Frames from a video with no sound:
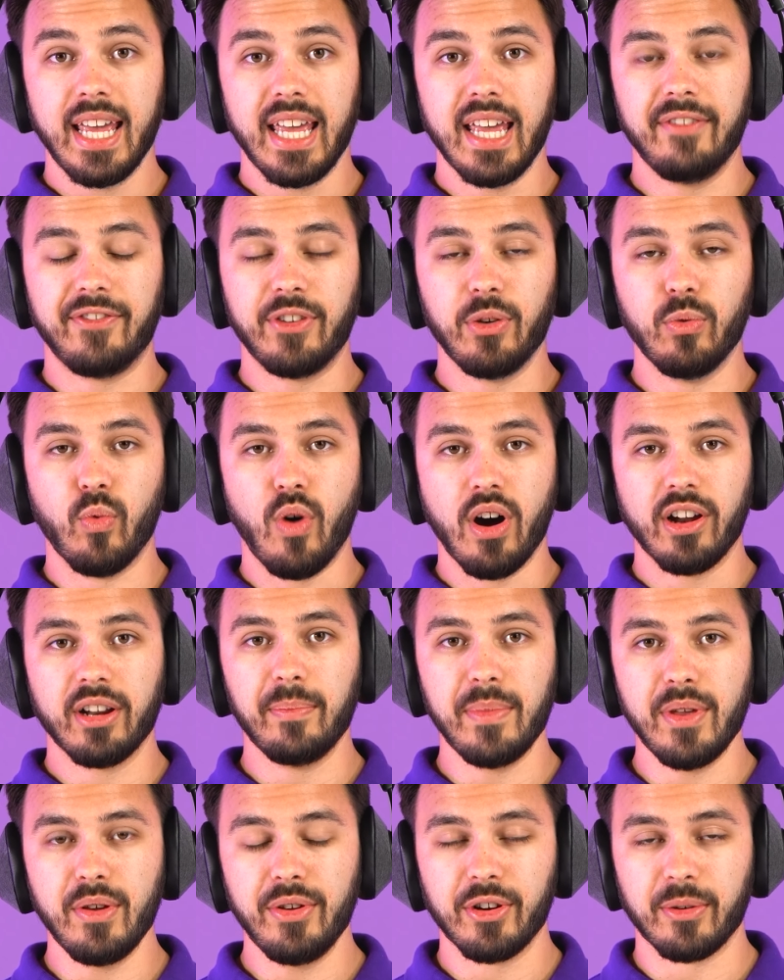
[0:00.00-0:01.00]
If you want
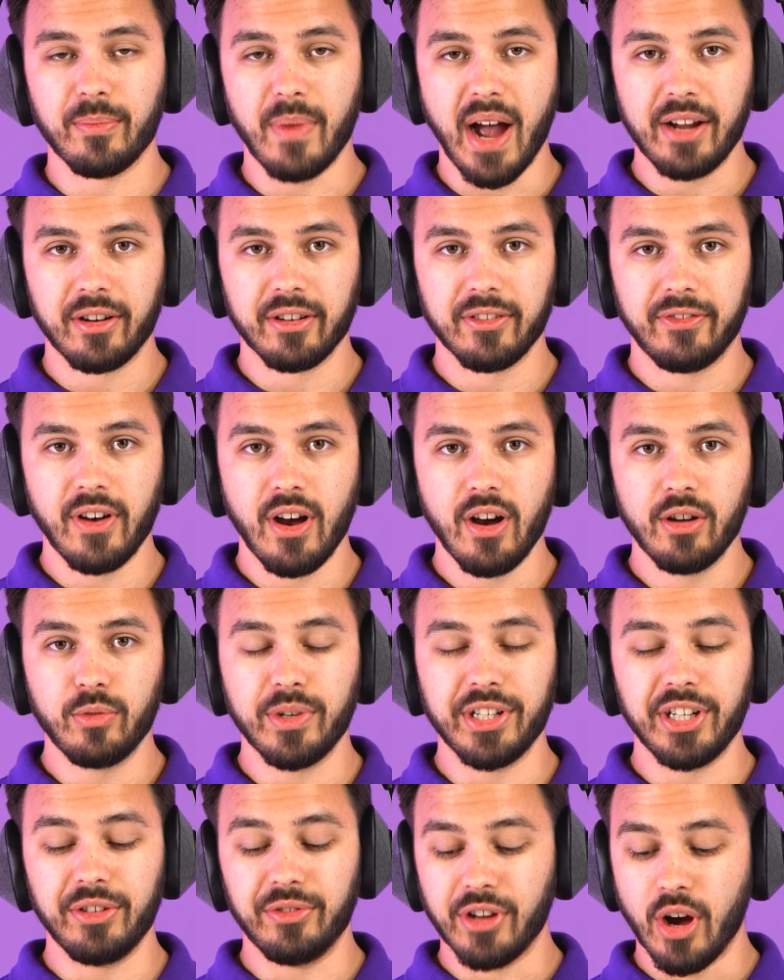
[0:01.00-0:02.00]
to mute your microphone
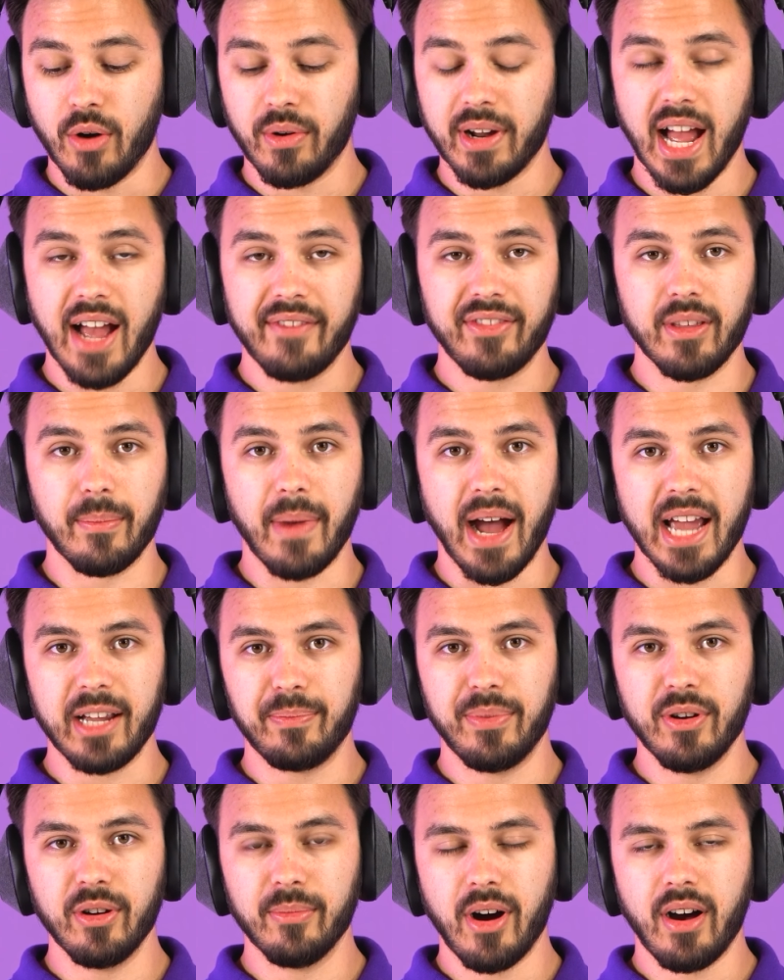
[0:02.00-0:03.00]
when you don't have the
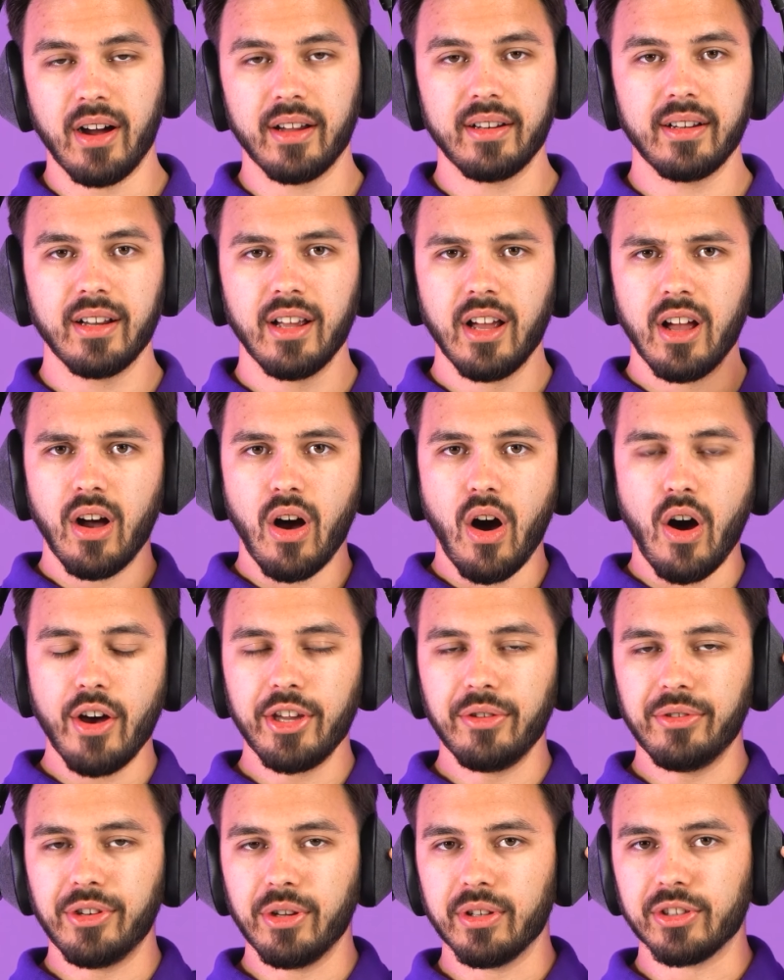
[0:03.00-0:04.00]
mic boom on, all
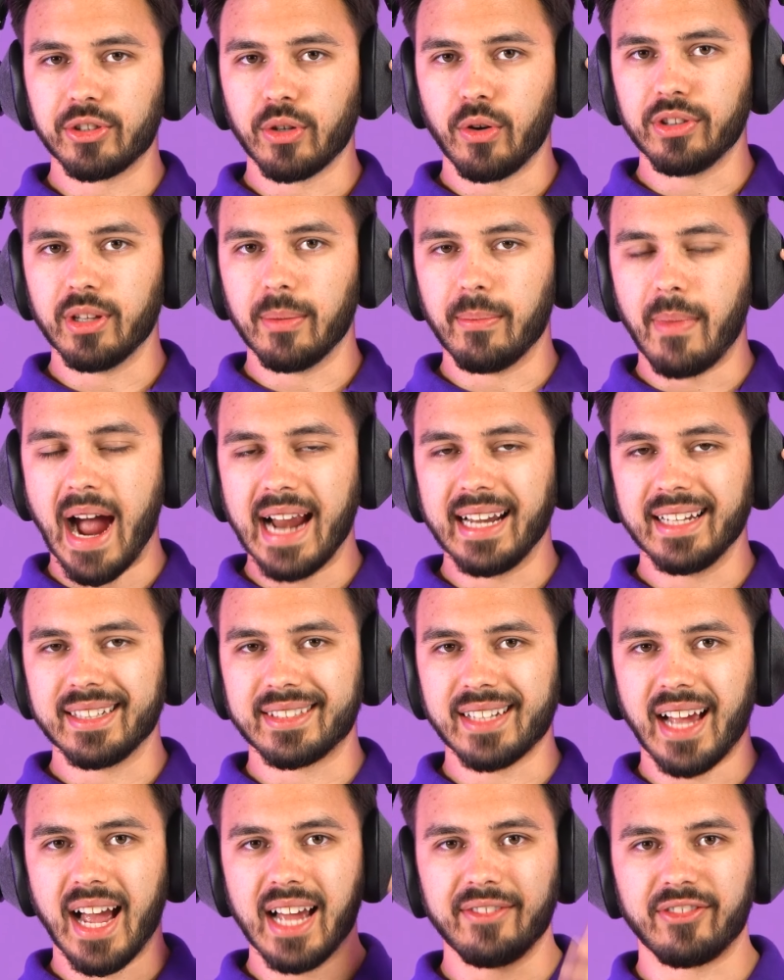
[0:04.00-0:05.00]
you do is hold the minus
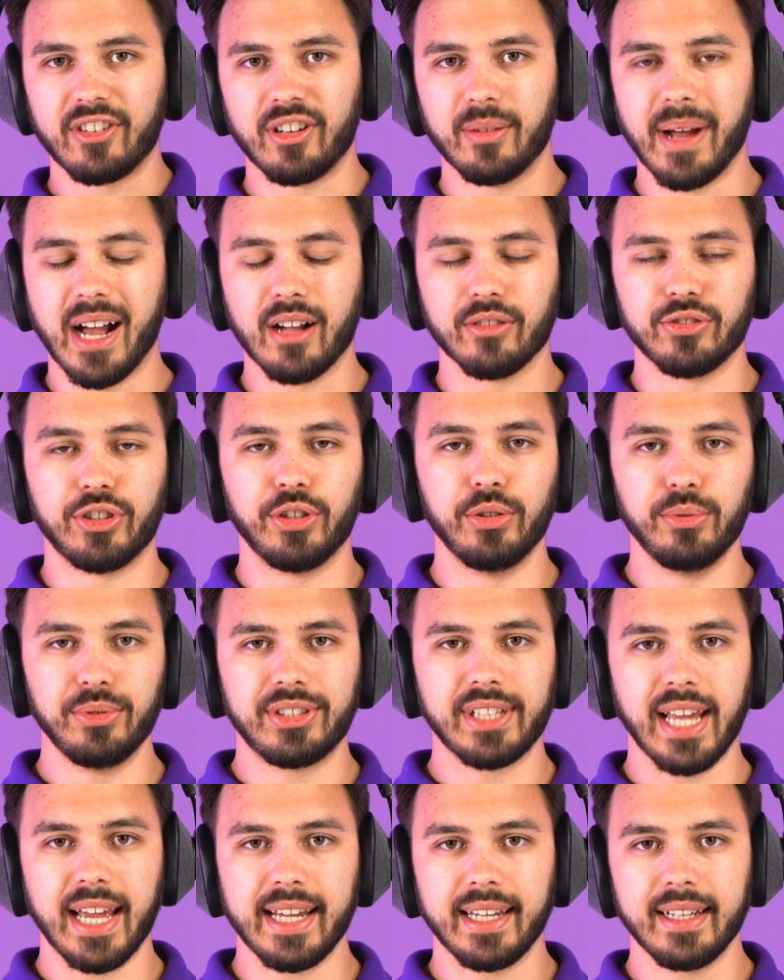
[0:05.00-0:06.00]
sign for about two
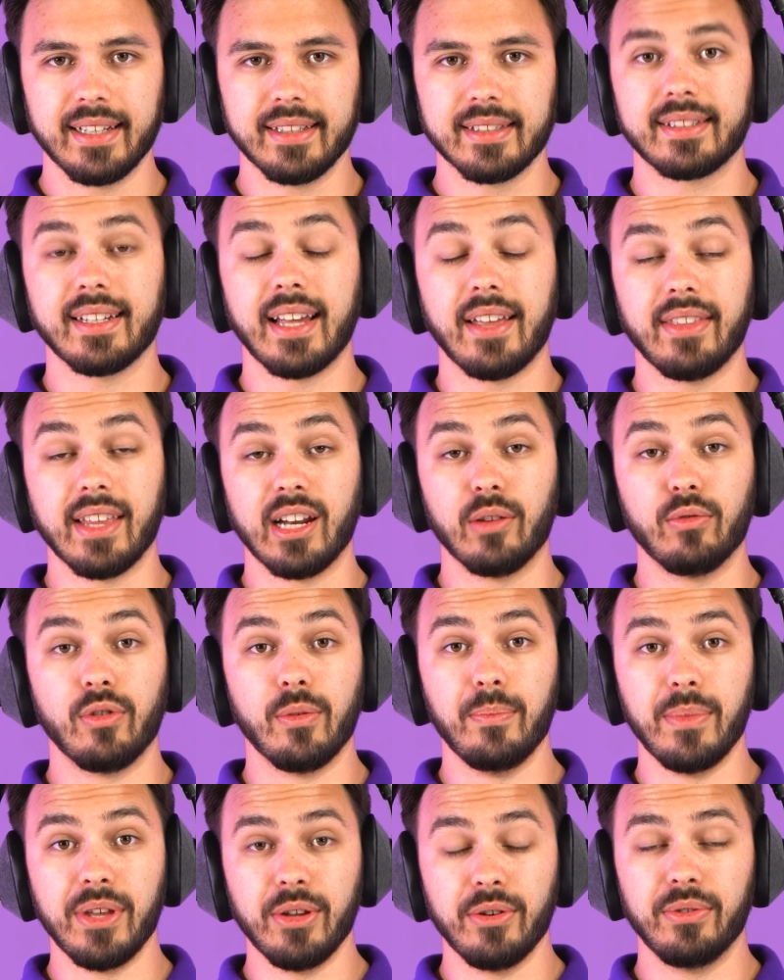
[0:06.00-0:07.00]
seconds and then it
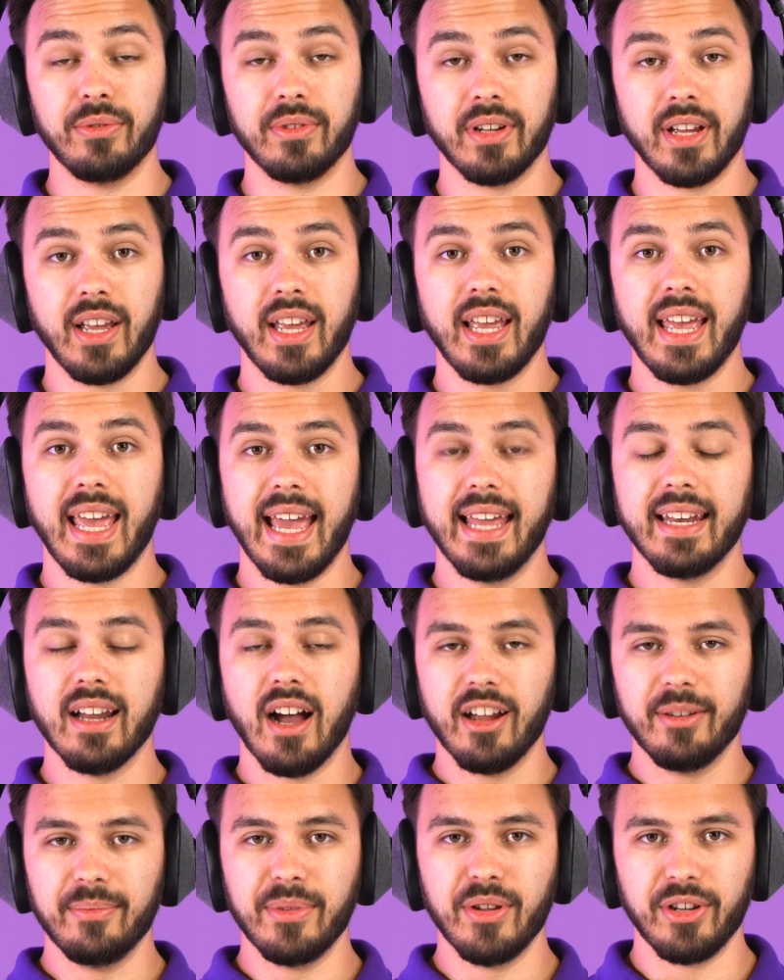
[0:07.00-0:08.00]
will mute and
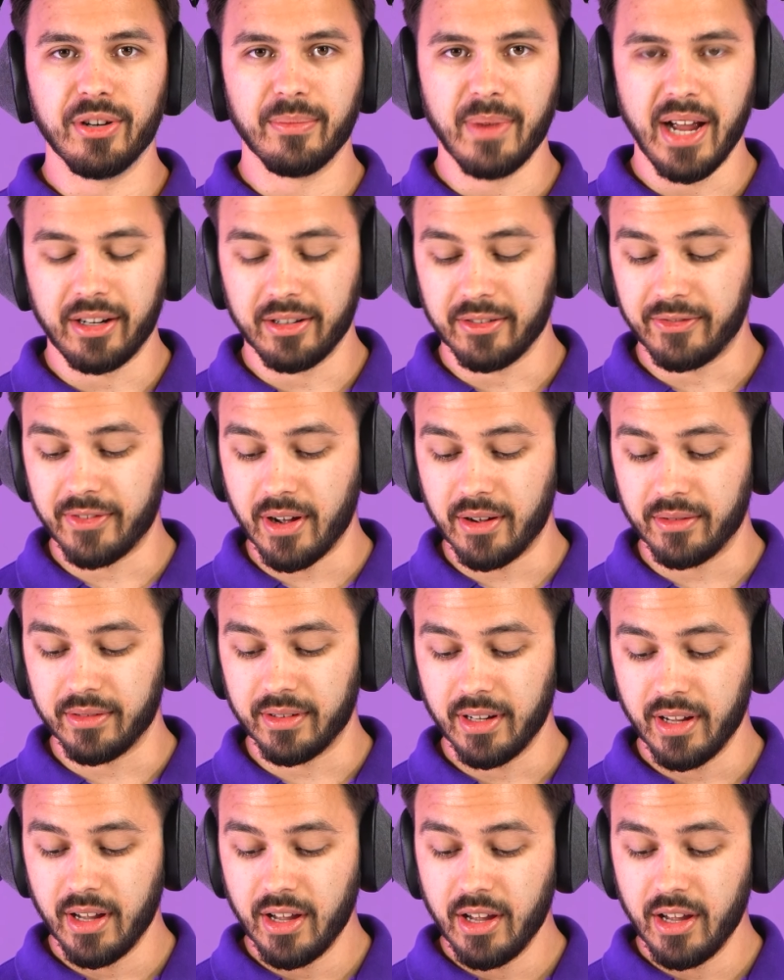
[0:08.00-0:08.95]
unmute your microphone.